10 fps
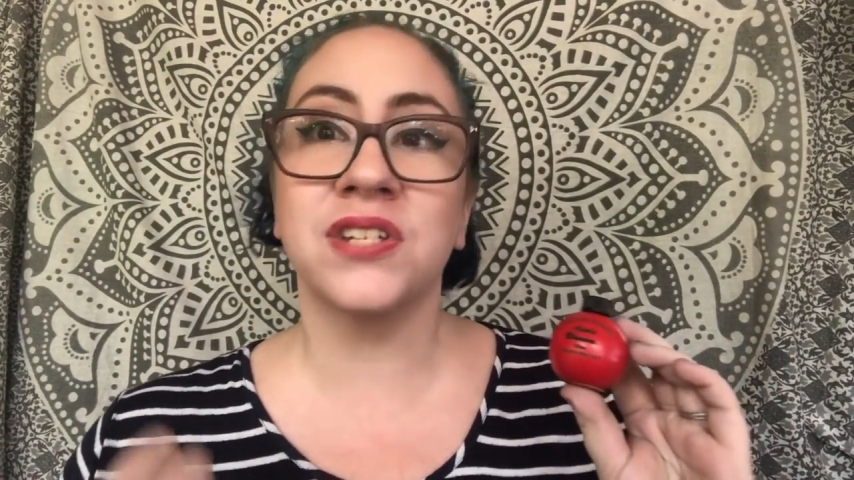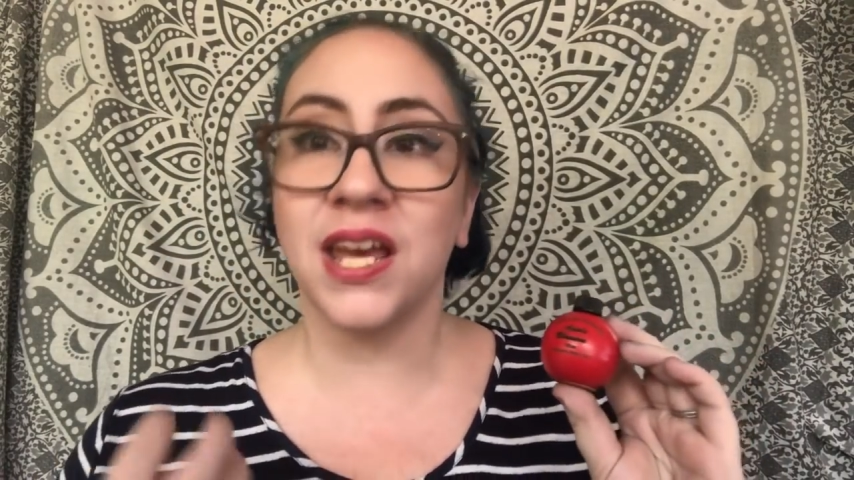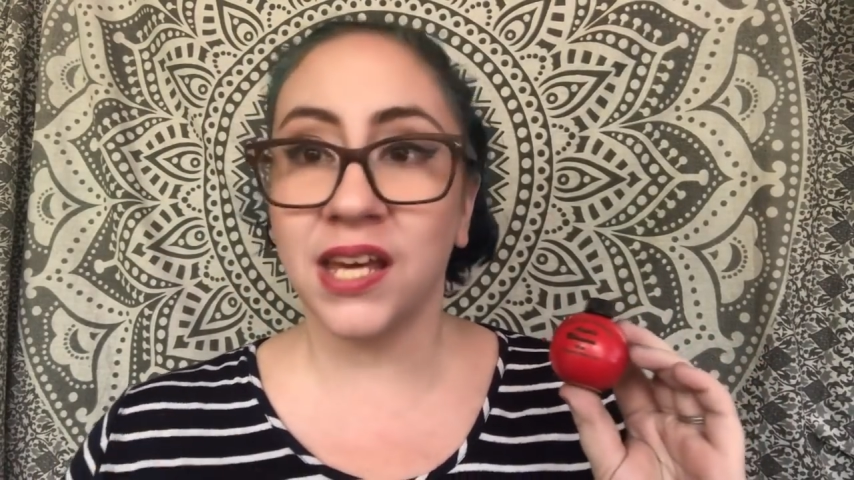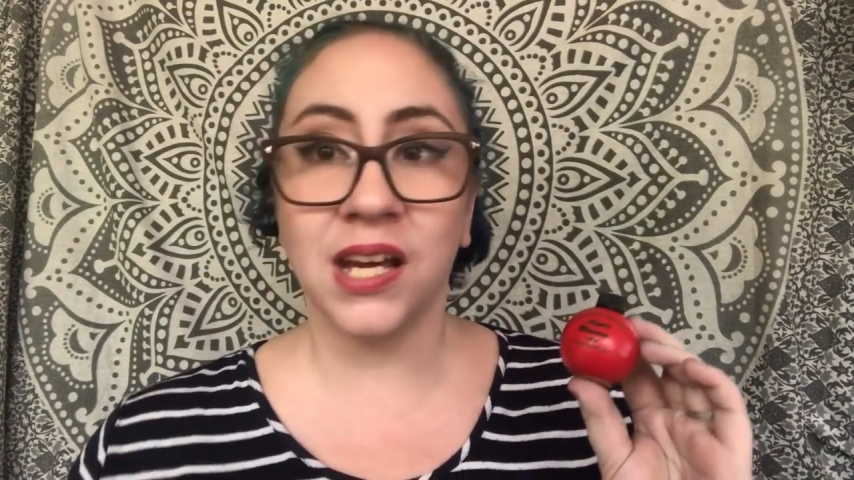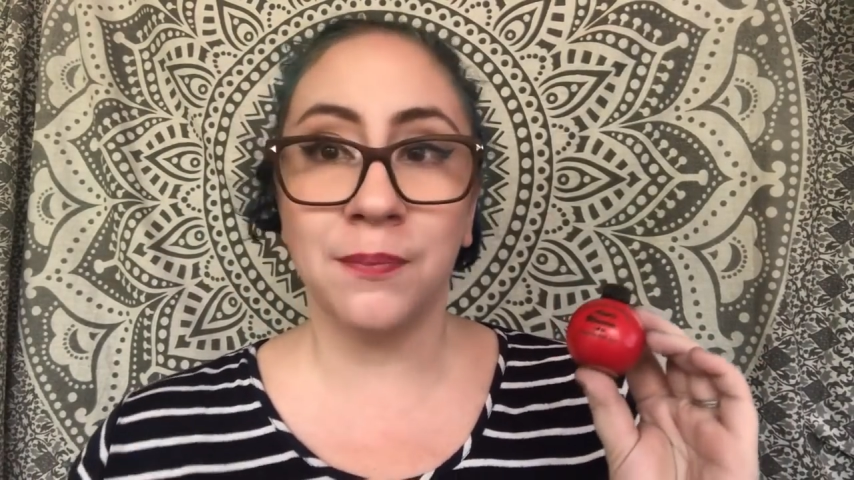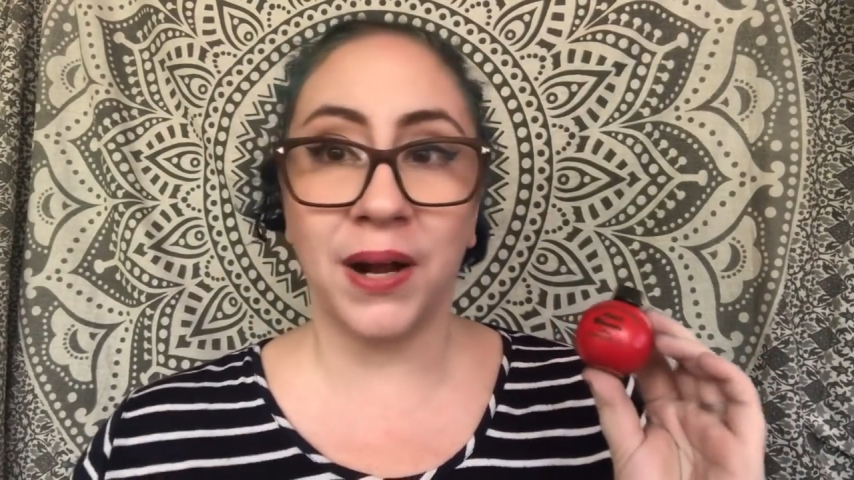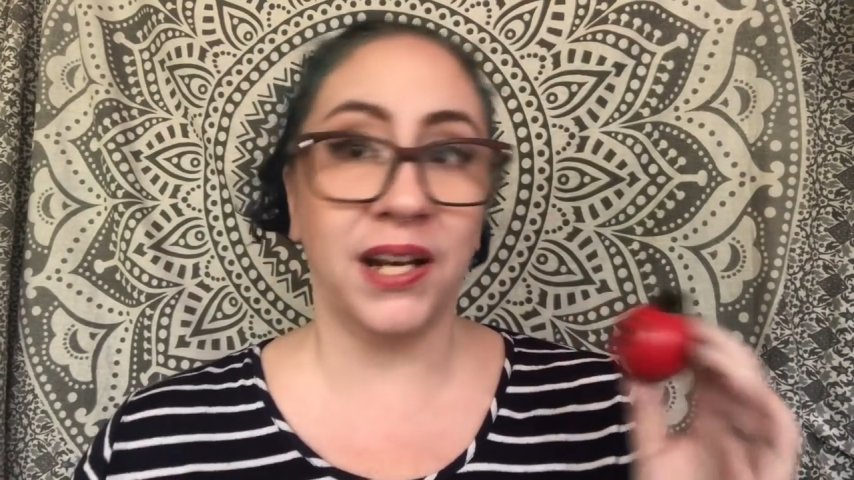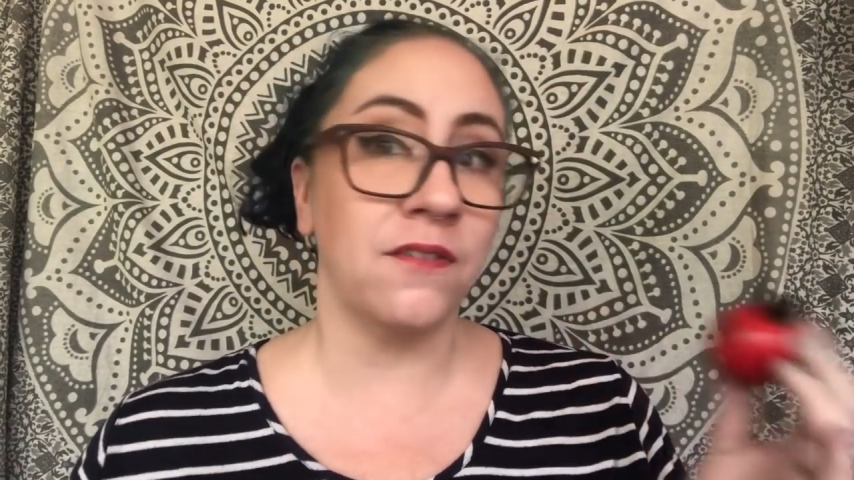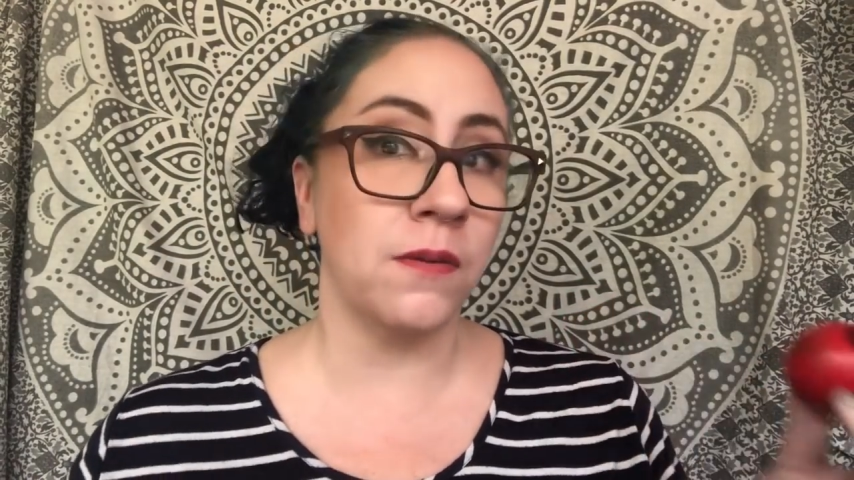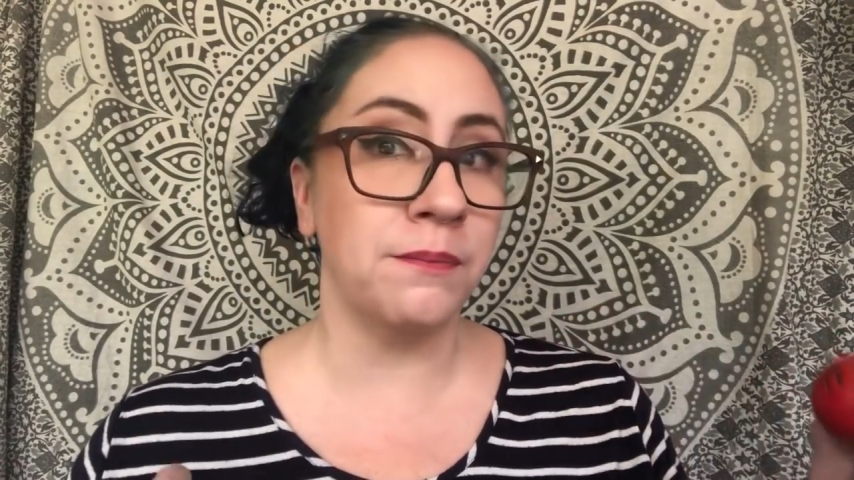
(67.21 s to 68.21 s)
taking a
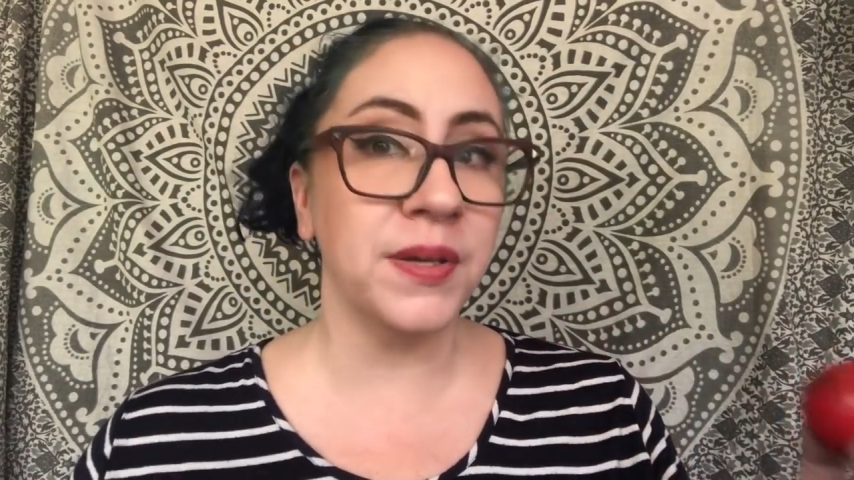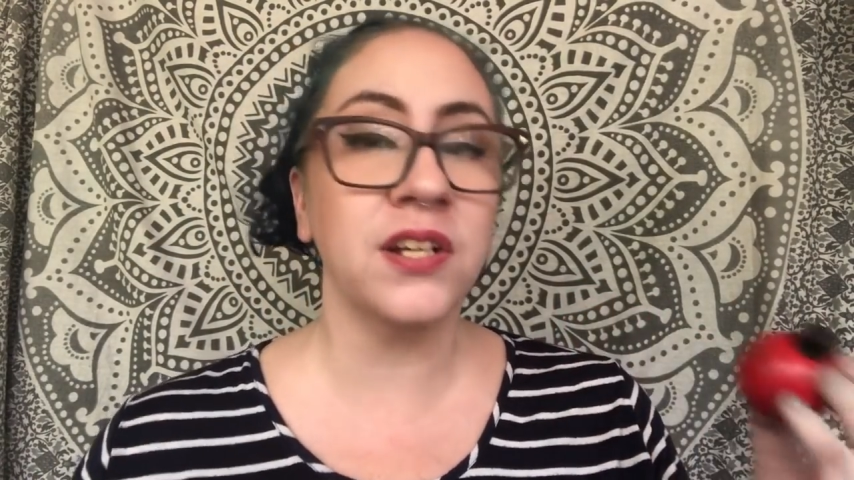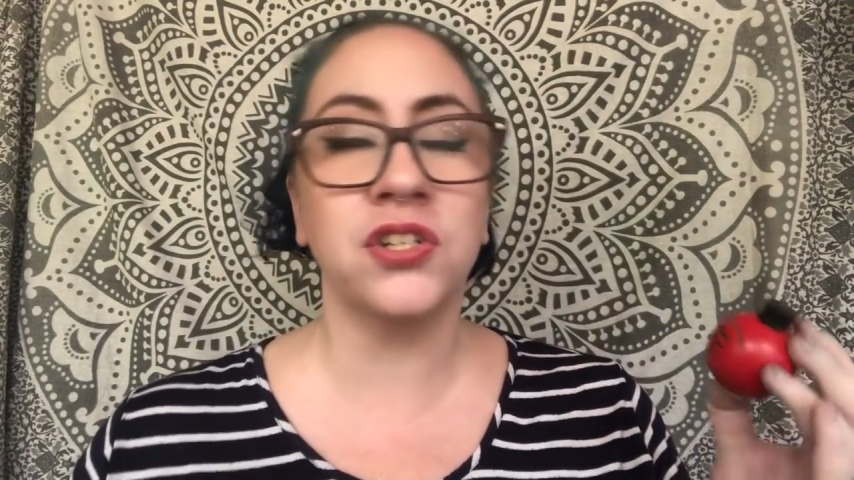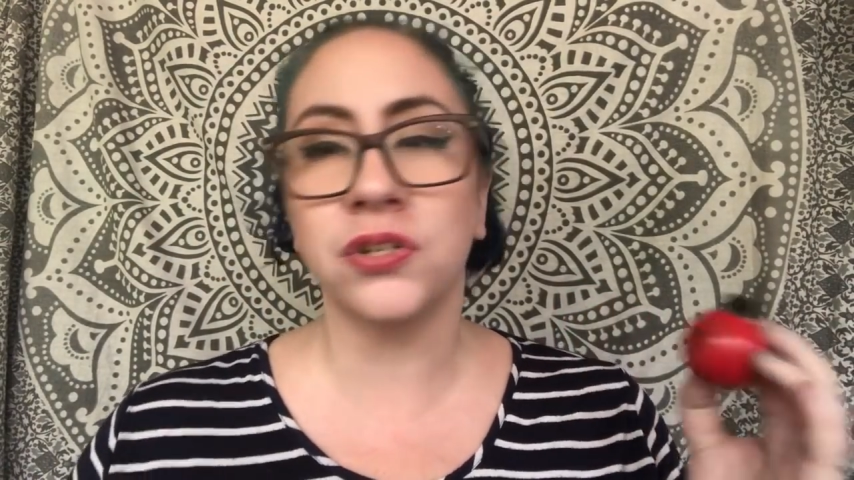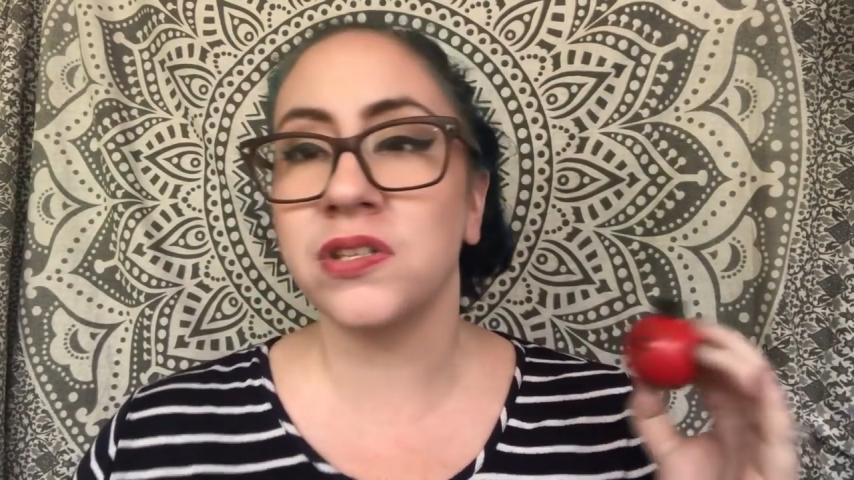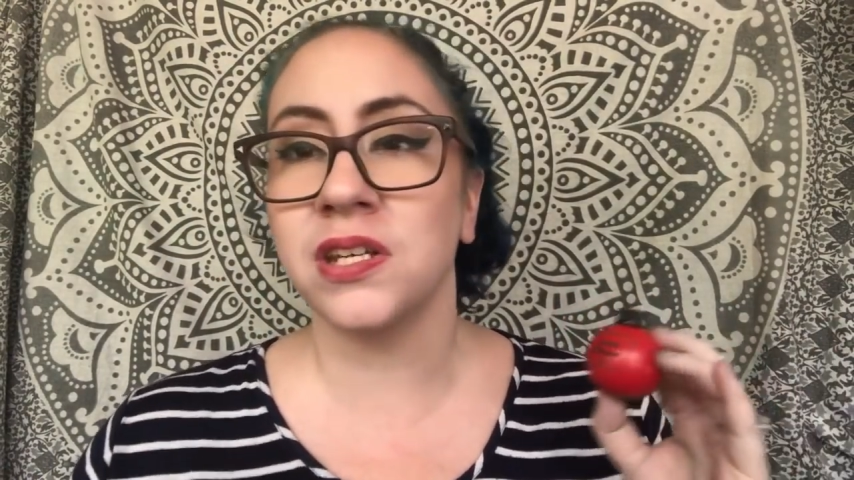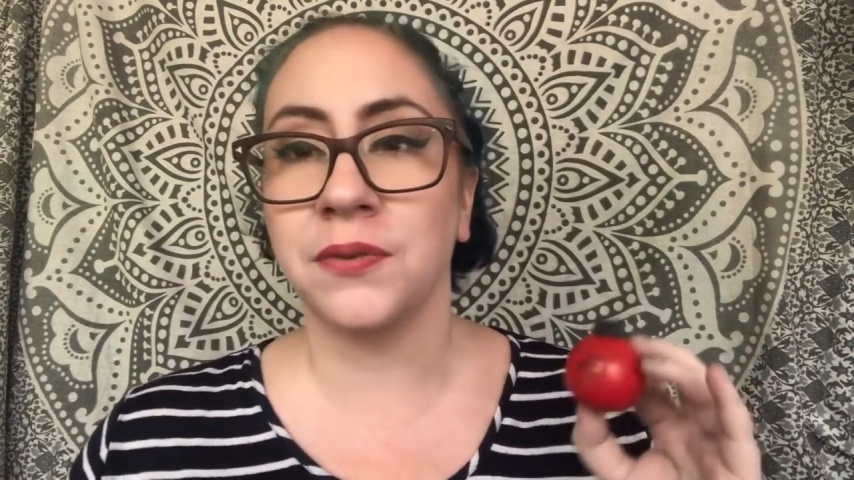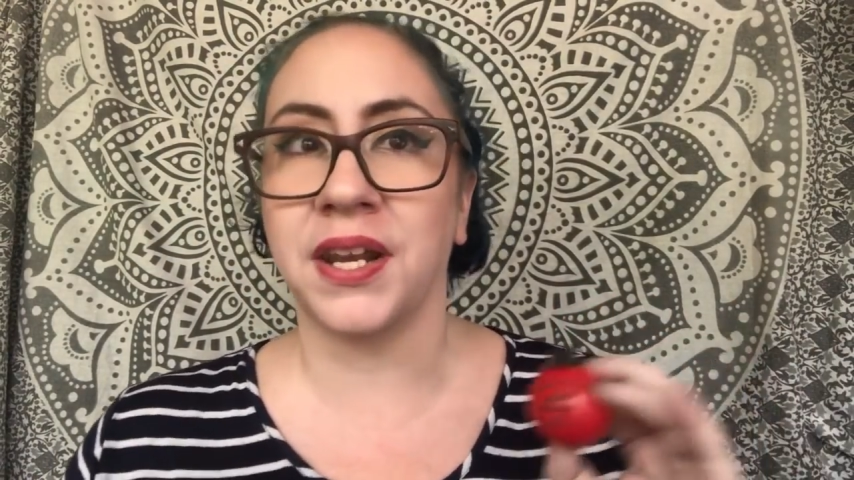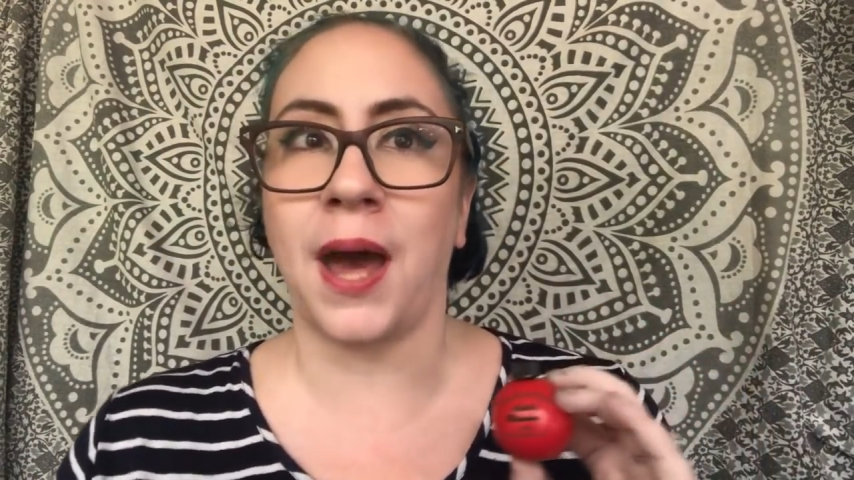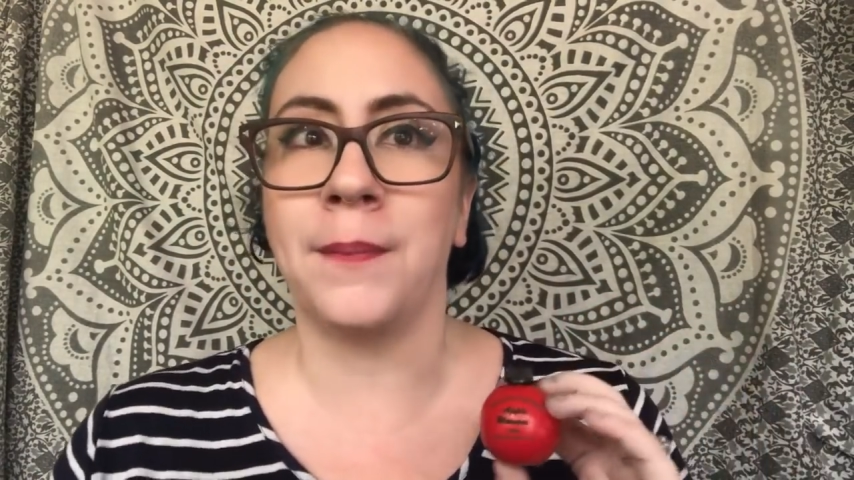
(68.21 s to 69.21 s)
bite of a big juicy
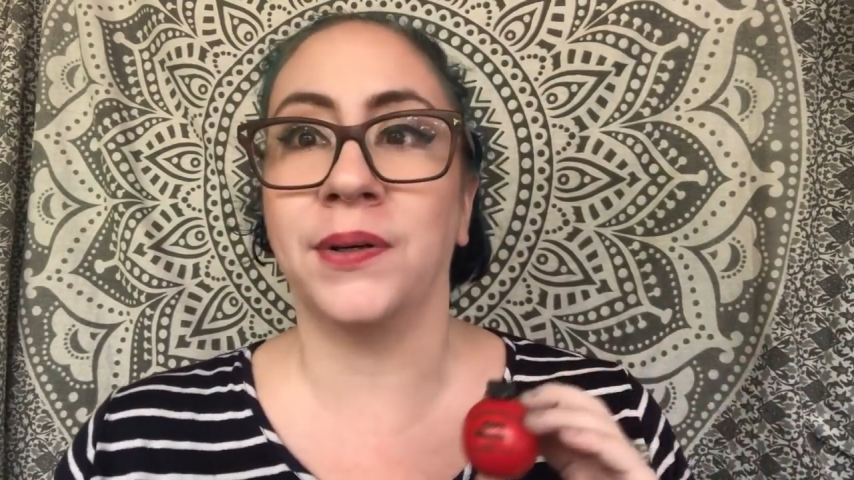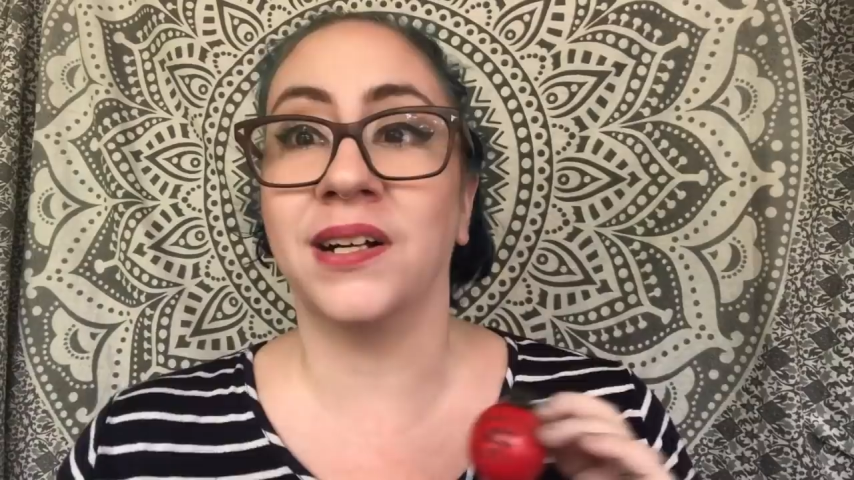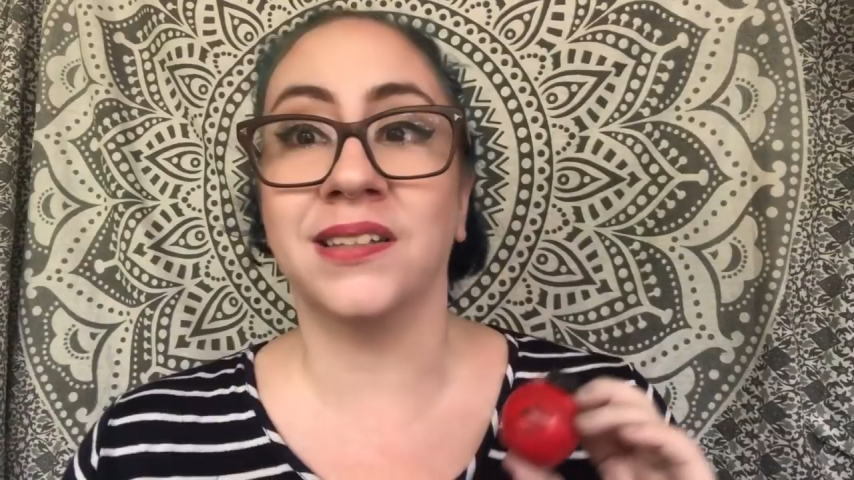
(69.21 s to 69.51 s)
red apple